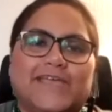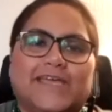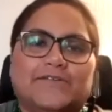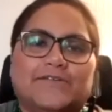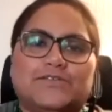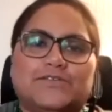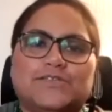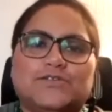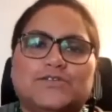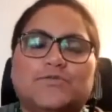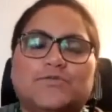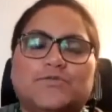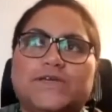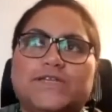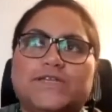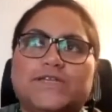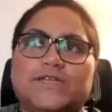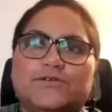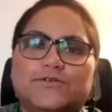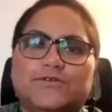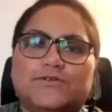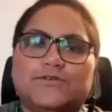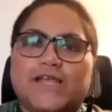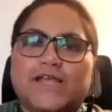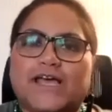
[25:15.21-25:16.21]
And so we
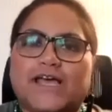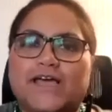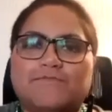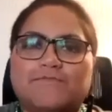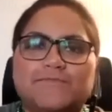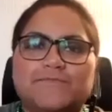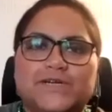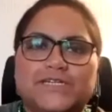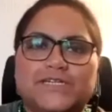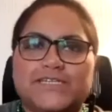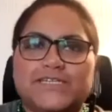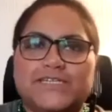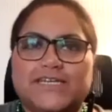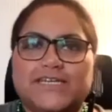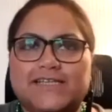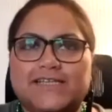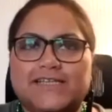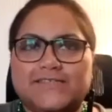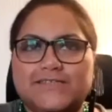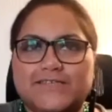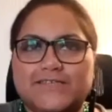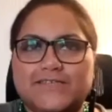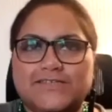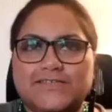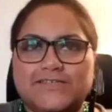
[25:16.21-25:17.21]
don't have much
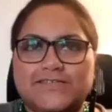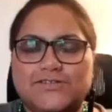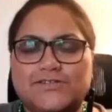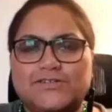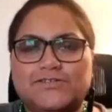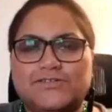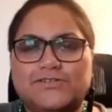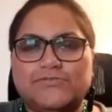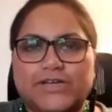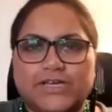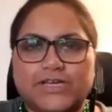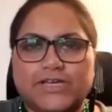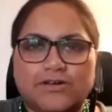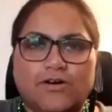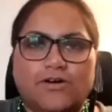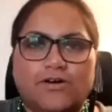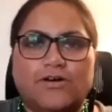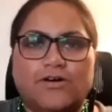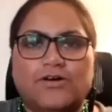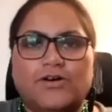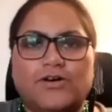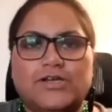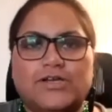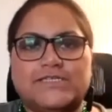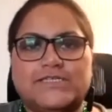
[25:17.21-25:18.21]
ancestral
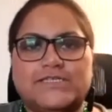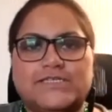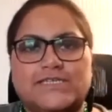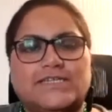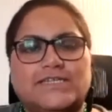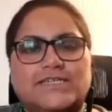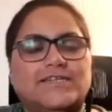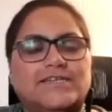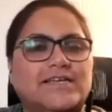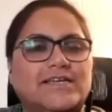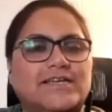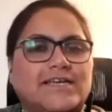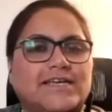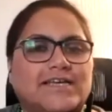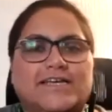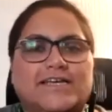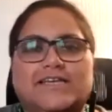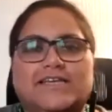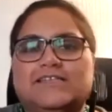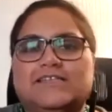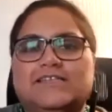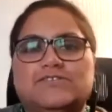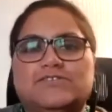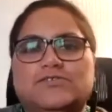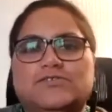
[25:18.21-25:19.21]
records, and
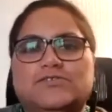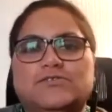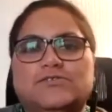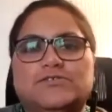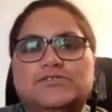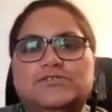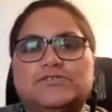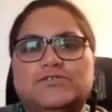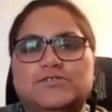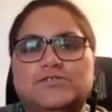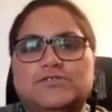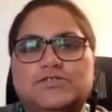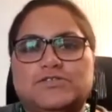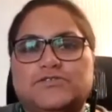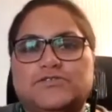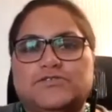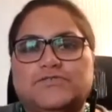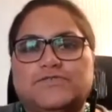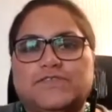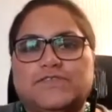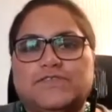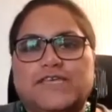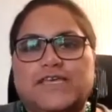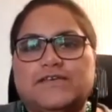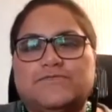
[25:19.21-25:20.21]
there's all sorts of
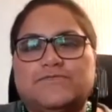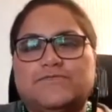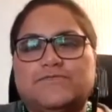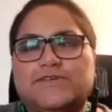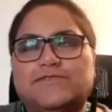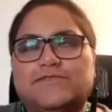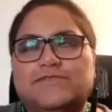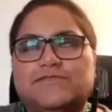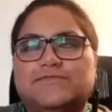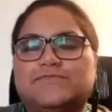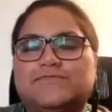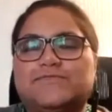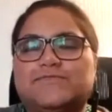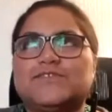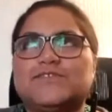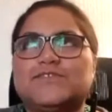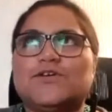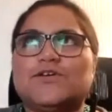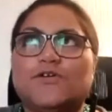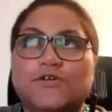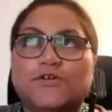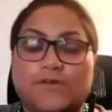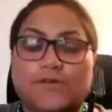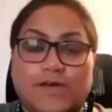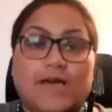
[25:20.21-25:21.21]
things.
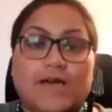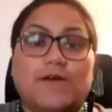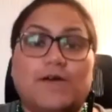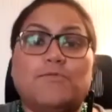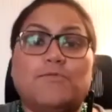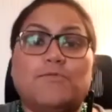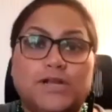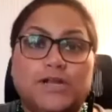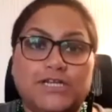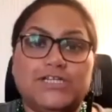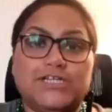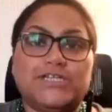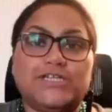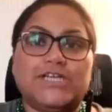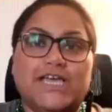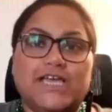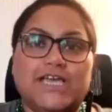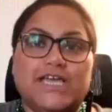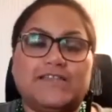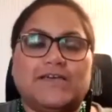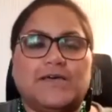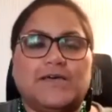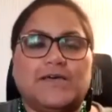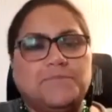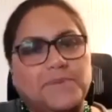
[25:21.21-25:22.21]
So I want to
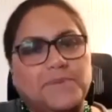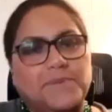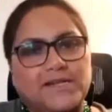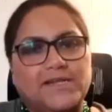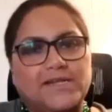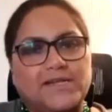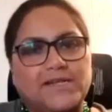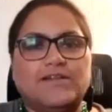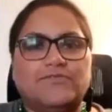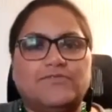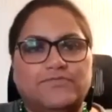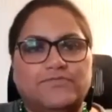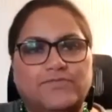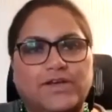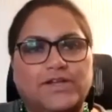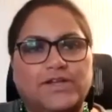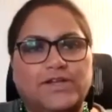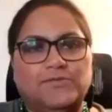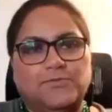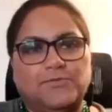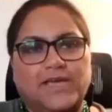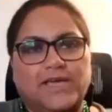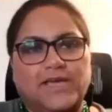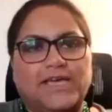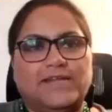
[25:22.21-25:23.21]
share that, but in a
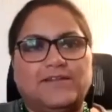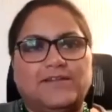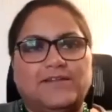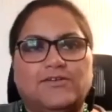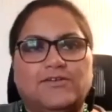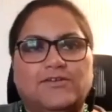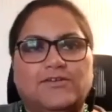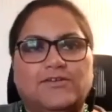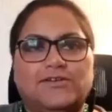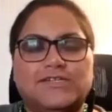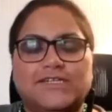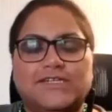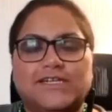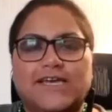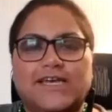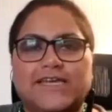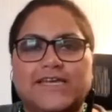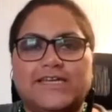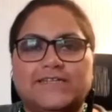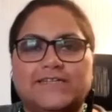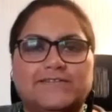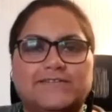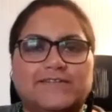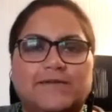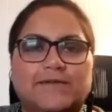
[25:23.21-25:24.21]
fun way, not
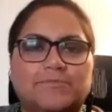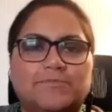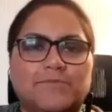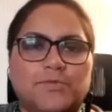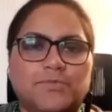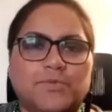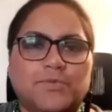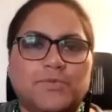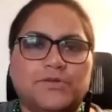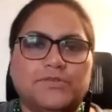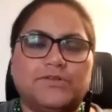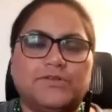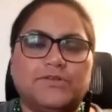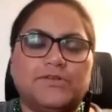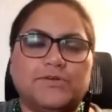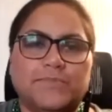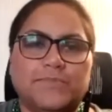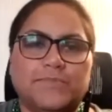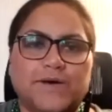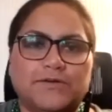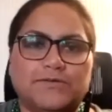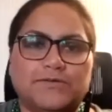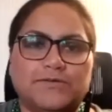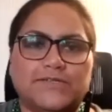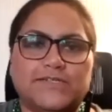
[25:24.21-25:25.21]
like I'm not bothered
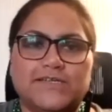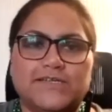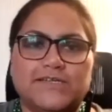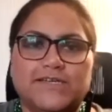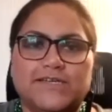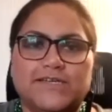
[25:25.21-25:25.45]
about